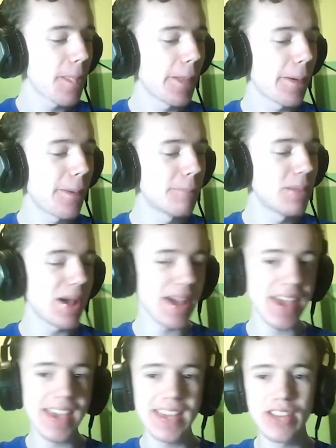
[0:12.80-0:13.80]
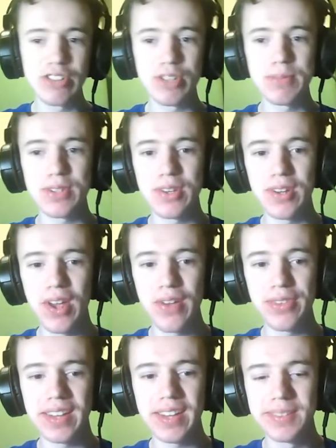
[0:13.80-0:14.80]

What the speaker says: on my YouTube studio thing.